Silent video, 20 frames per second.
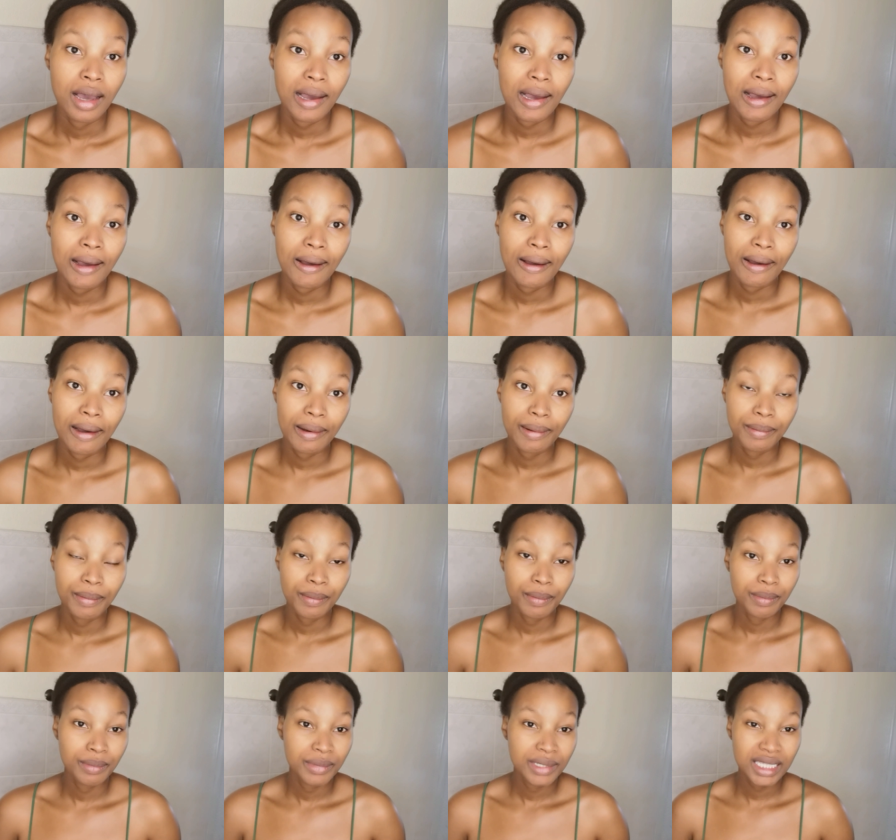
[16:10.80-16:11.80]

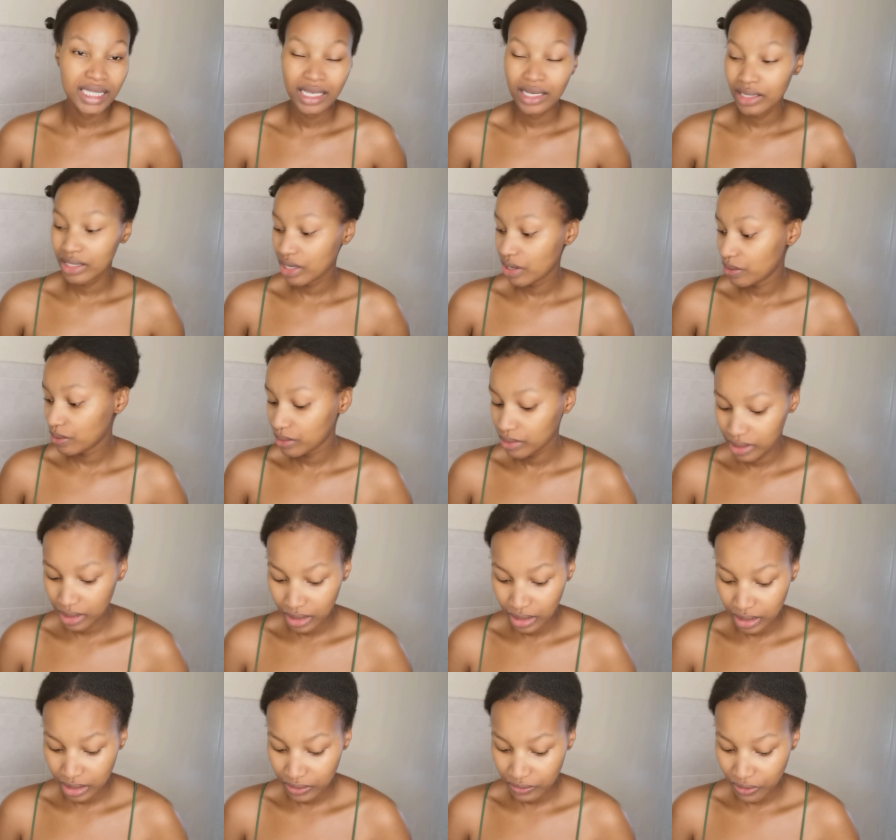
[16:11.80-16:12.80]
um, skincare
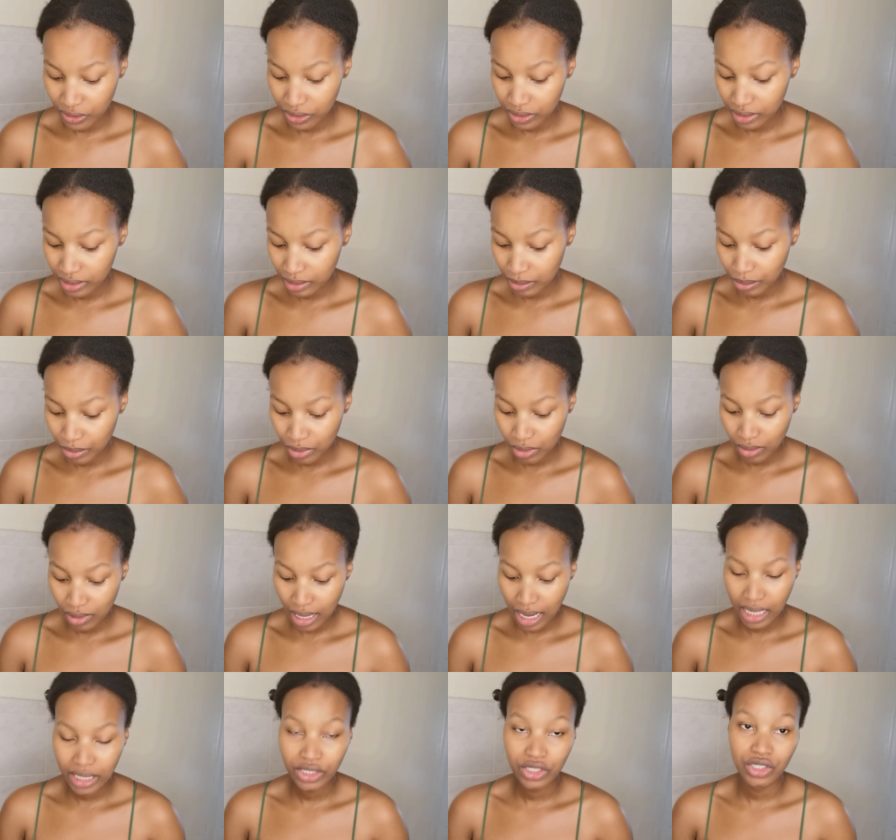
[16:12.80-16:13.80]
routine is very
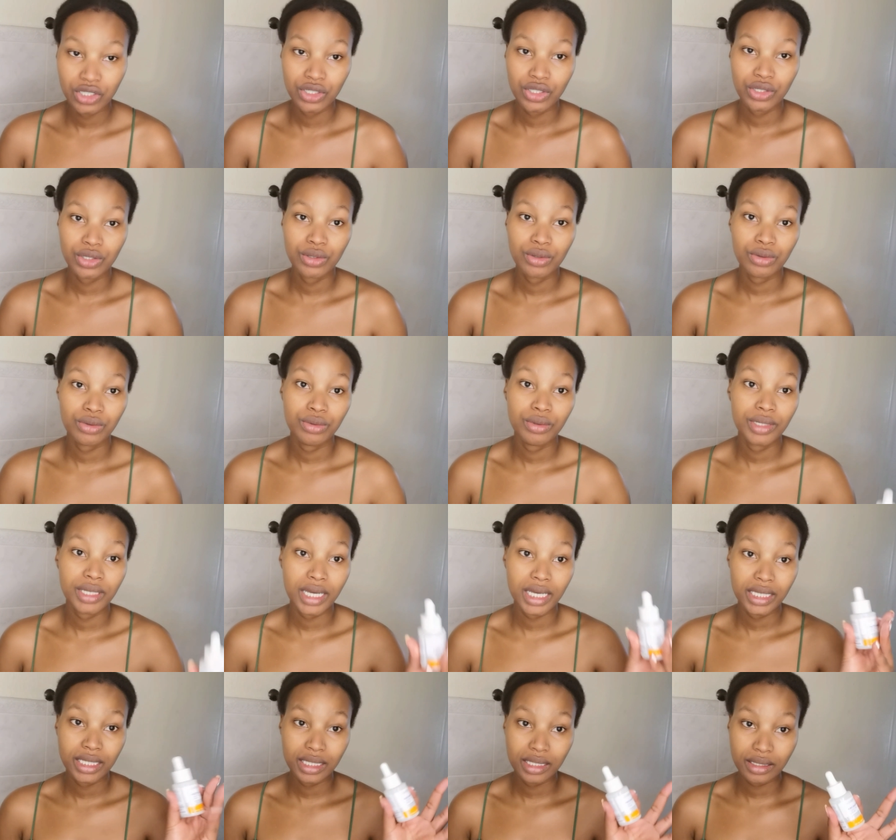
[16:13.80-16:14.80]
simple. I just use
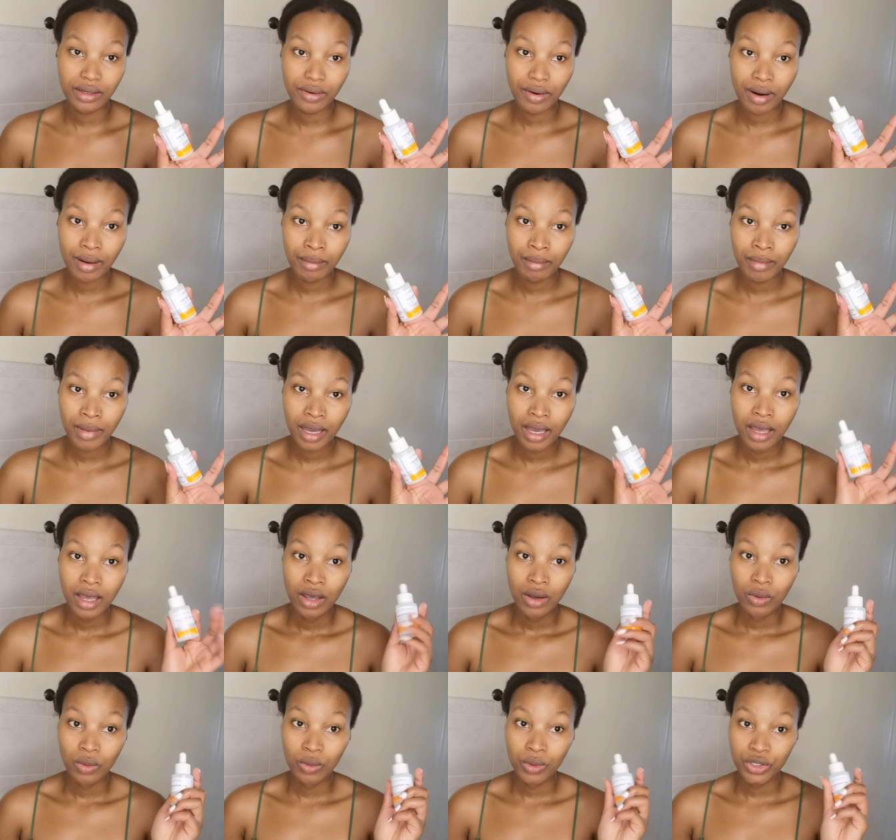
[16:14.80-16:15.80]
a serum,
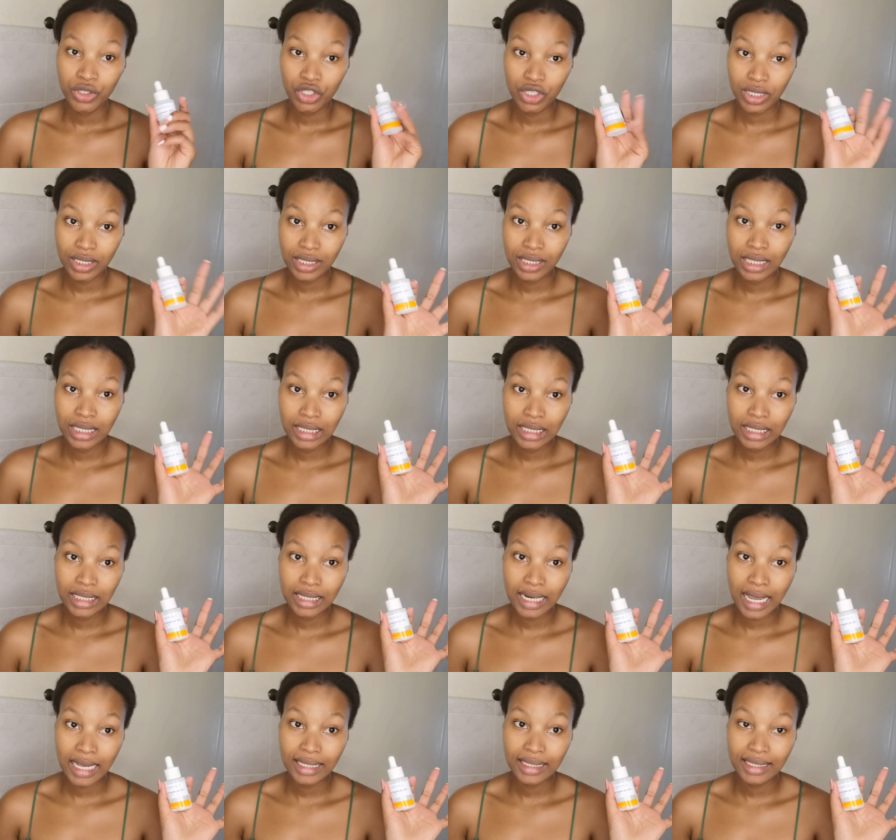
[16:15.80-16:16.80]
which is this
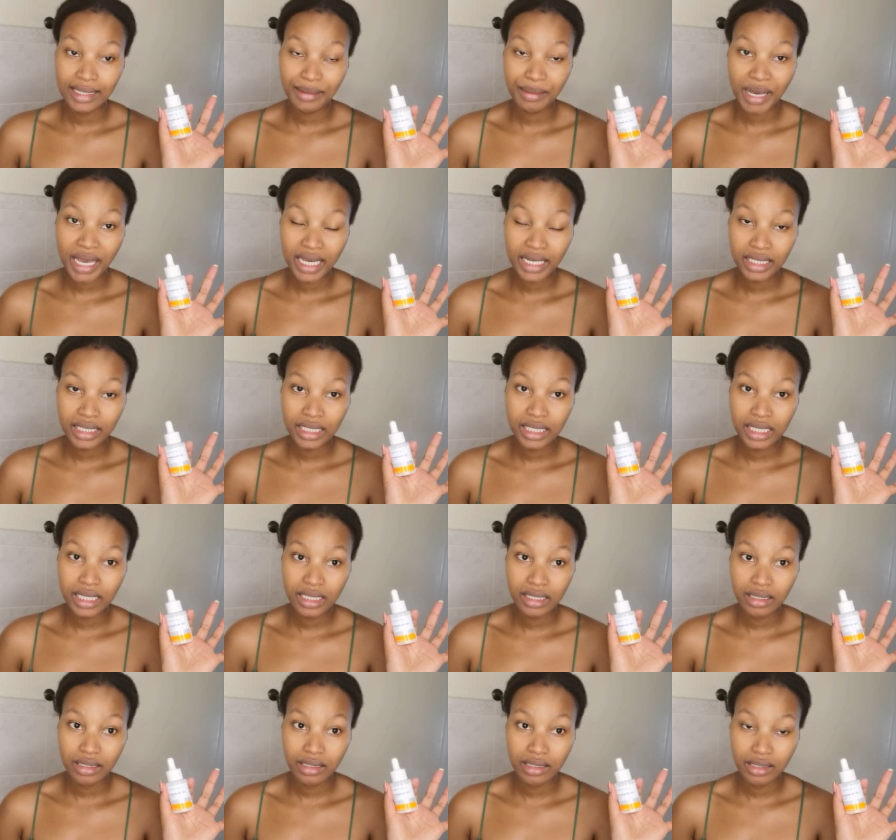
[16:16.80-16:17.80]
niacinamide
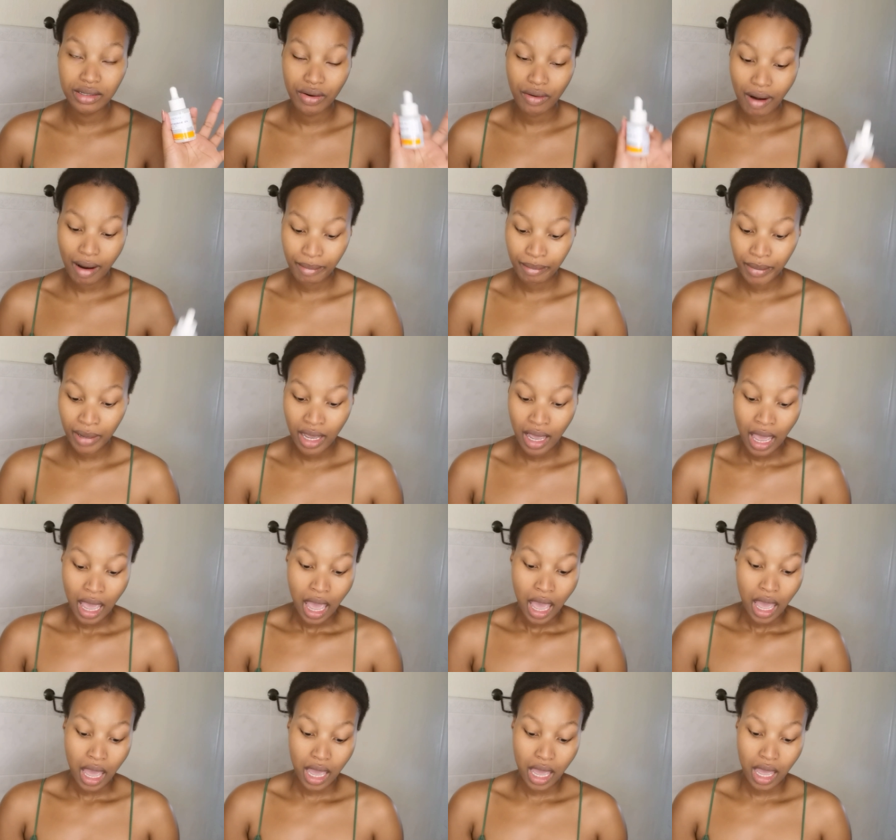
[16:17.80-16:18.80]
serum,
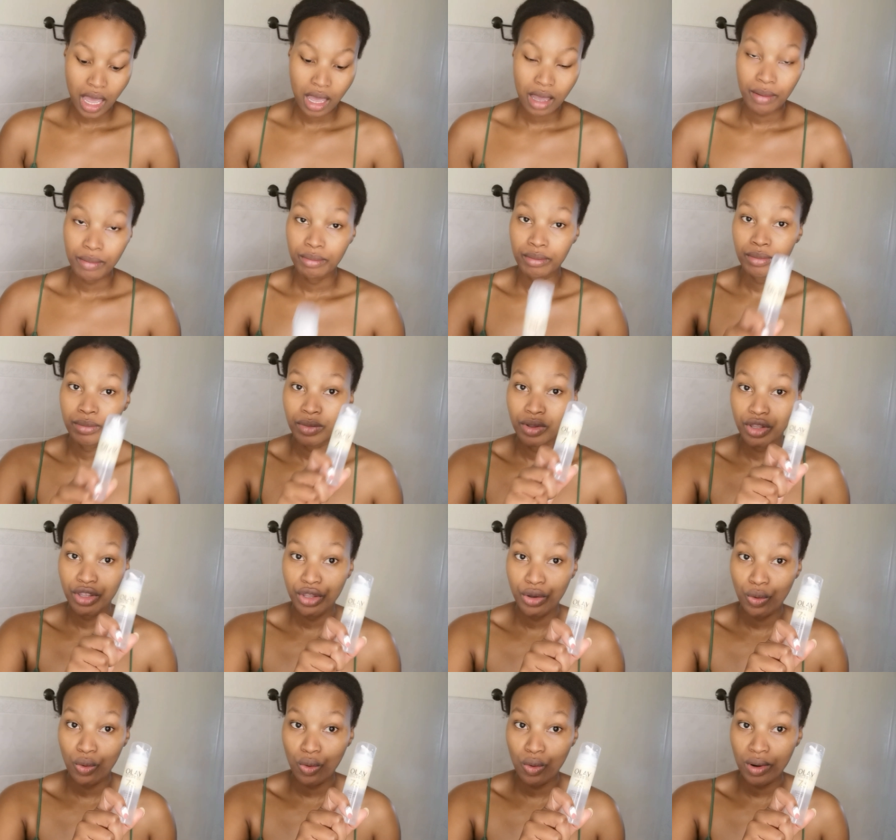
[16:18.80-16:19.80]
um,
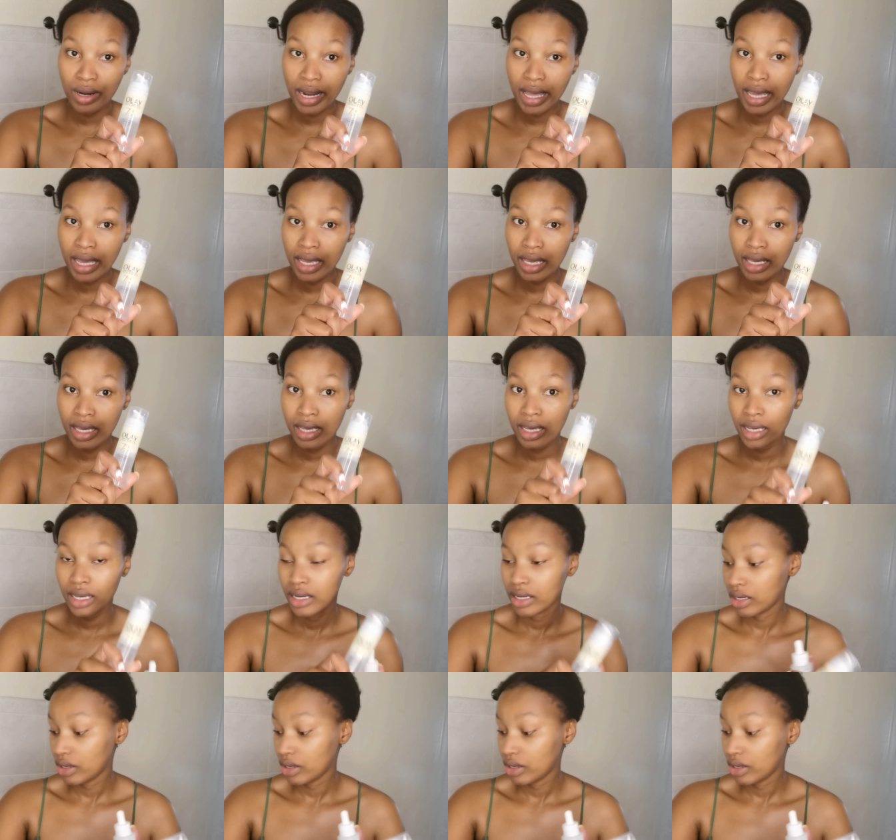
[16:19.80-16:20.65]
the Olay